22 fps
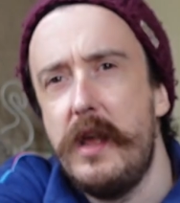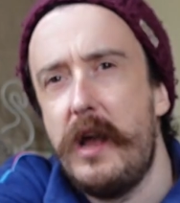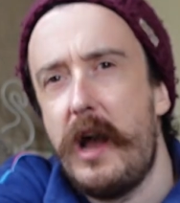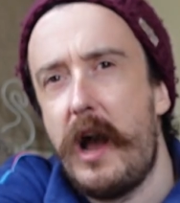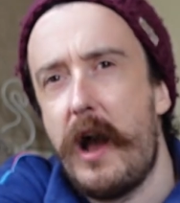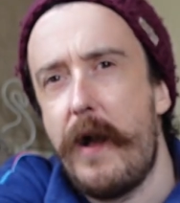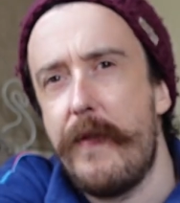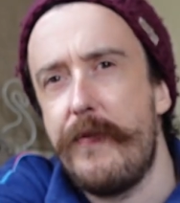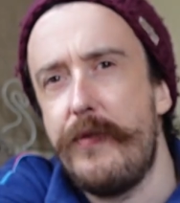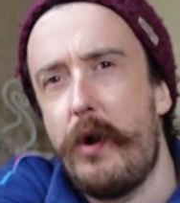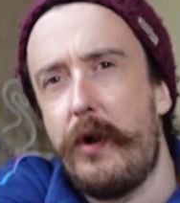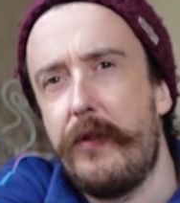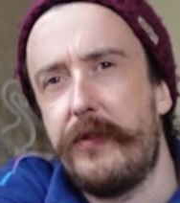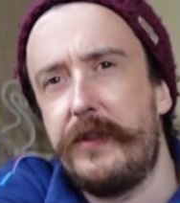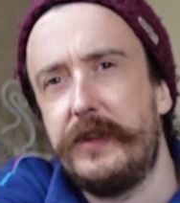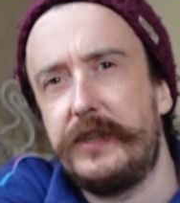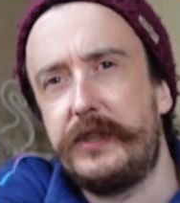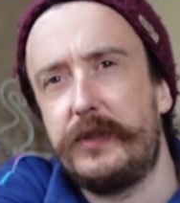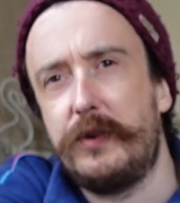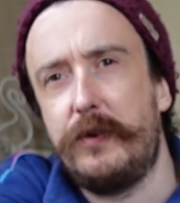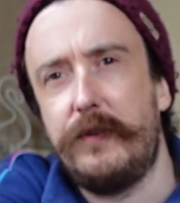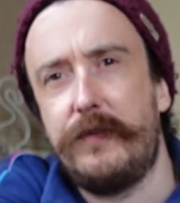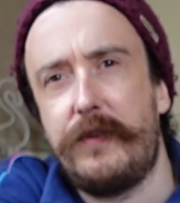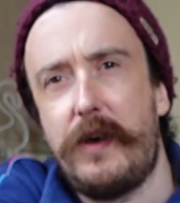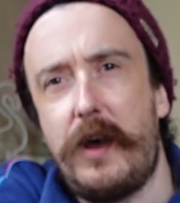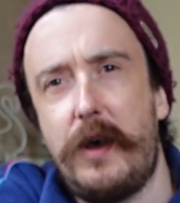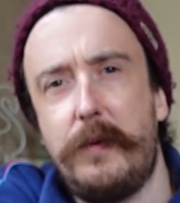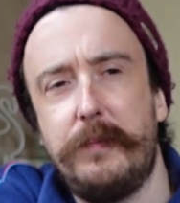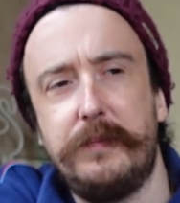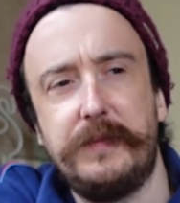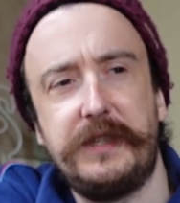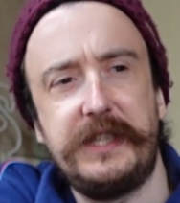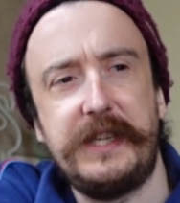and not the sort
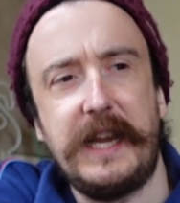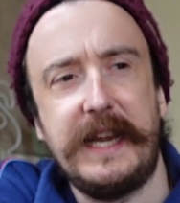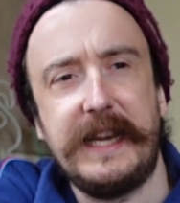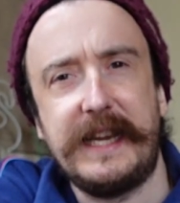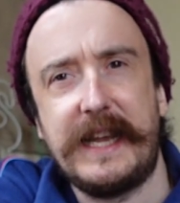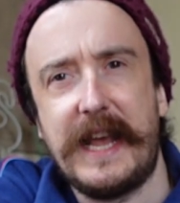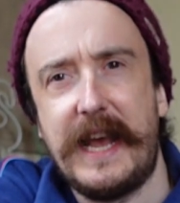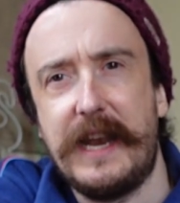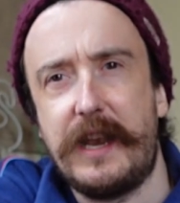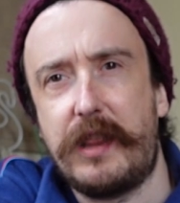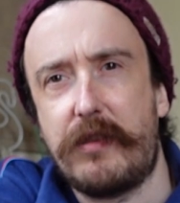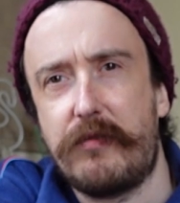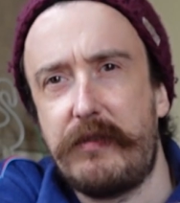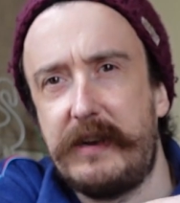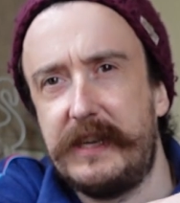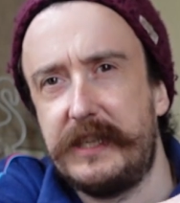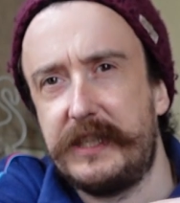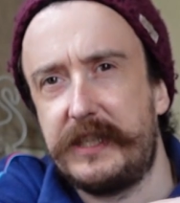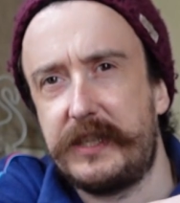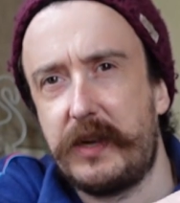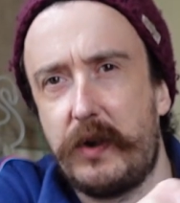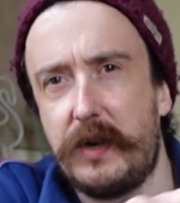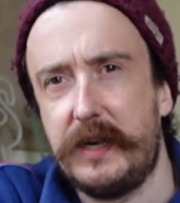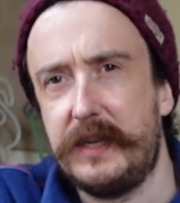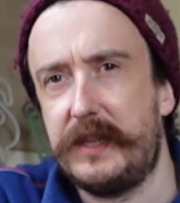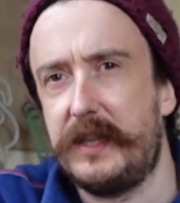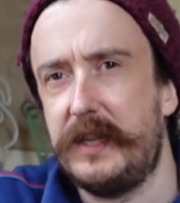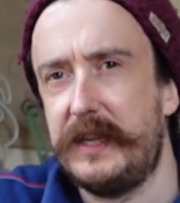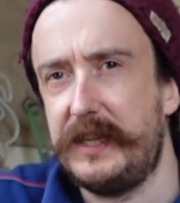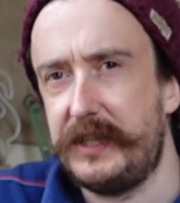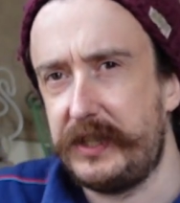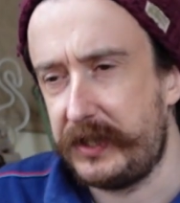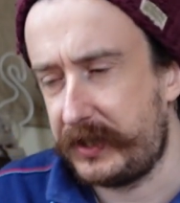of snake head 3-a-side
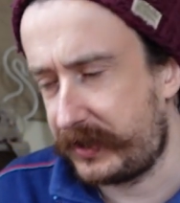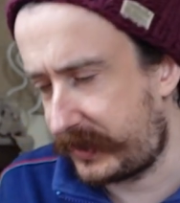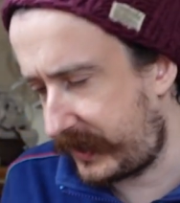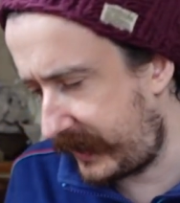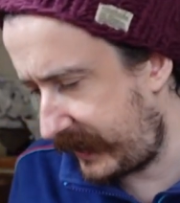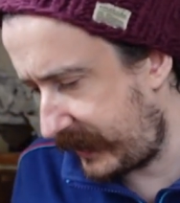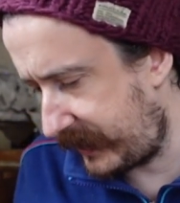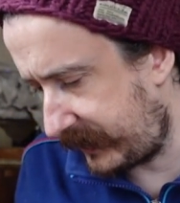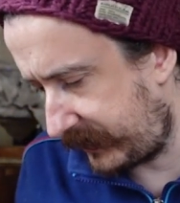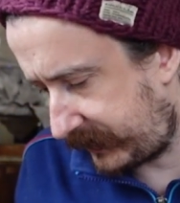that he's used here.